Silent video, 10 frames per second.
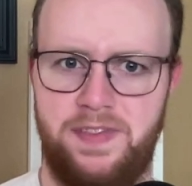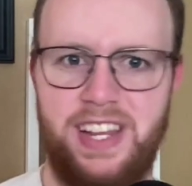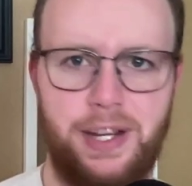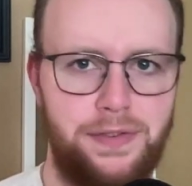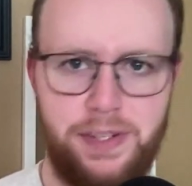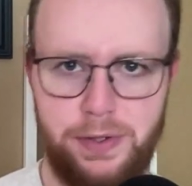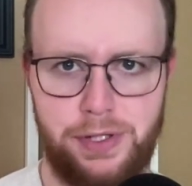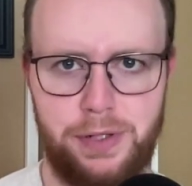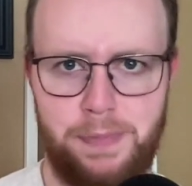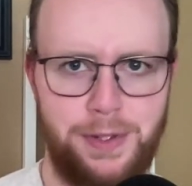near
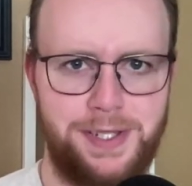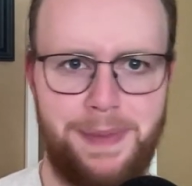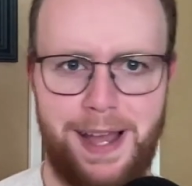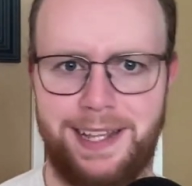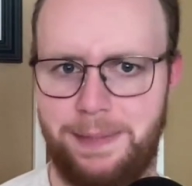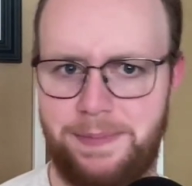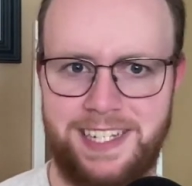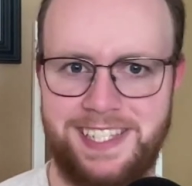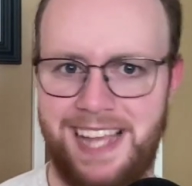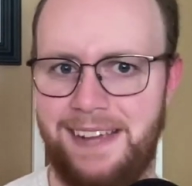future
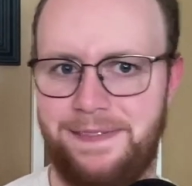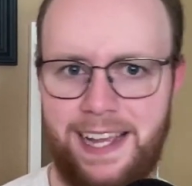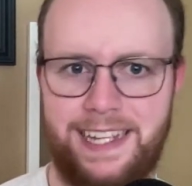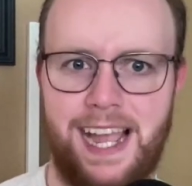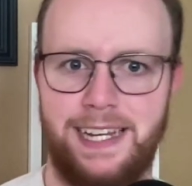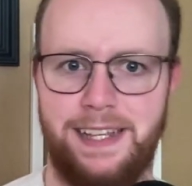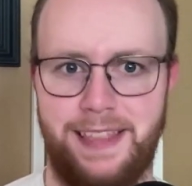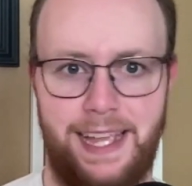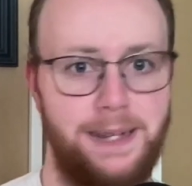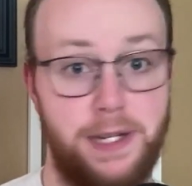post-apocalyptic sci-fi kind of
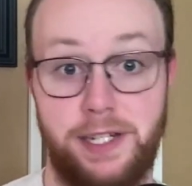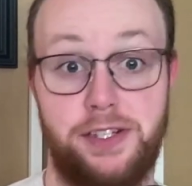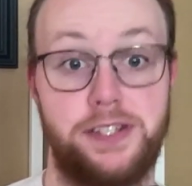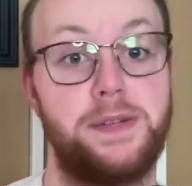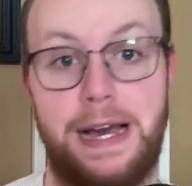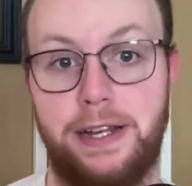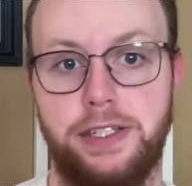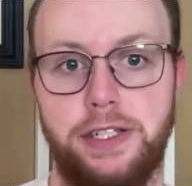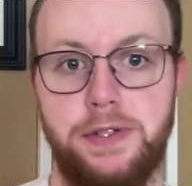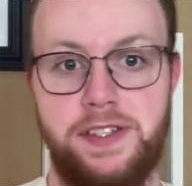thing, but it's just about a
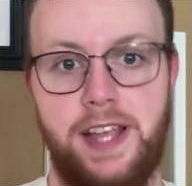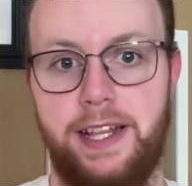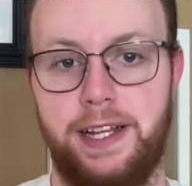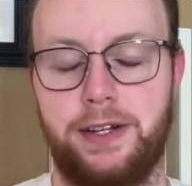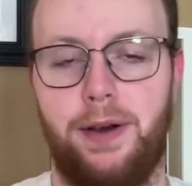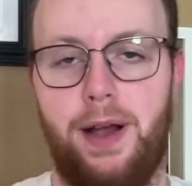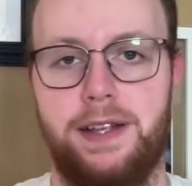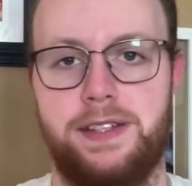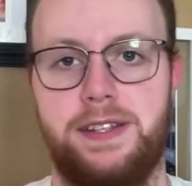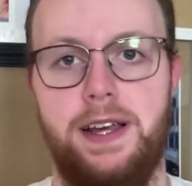dude sailing
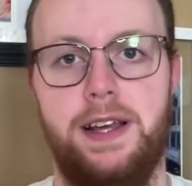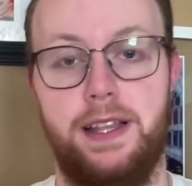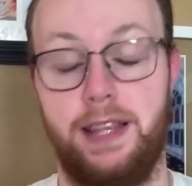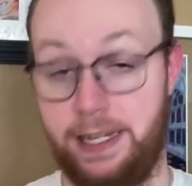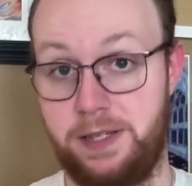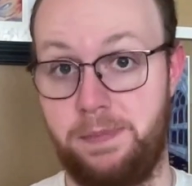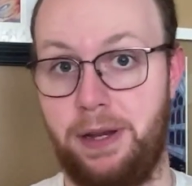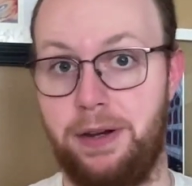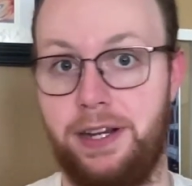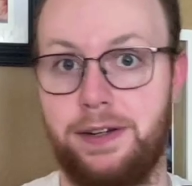across Lake
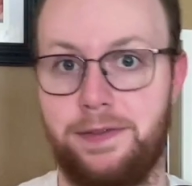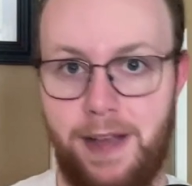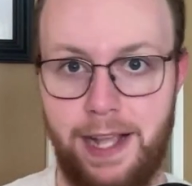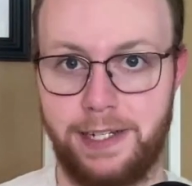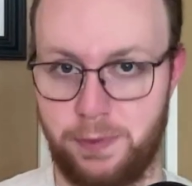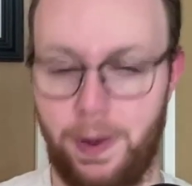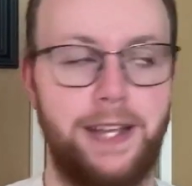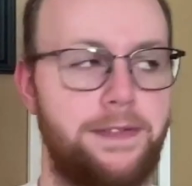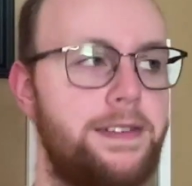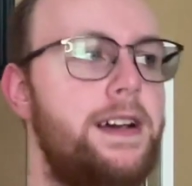Superior to find his
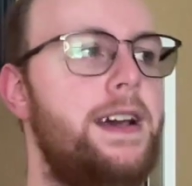wife.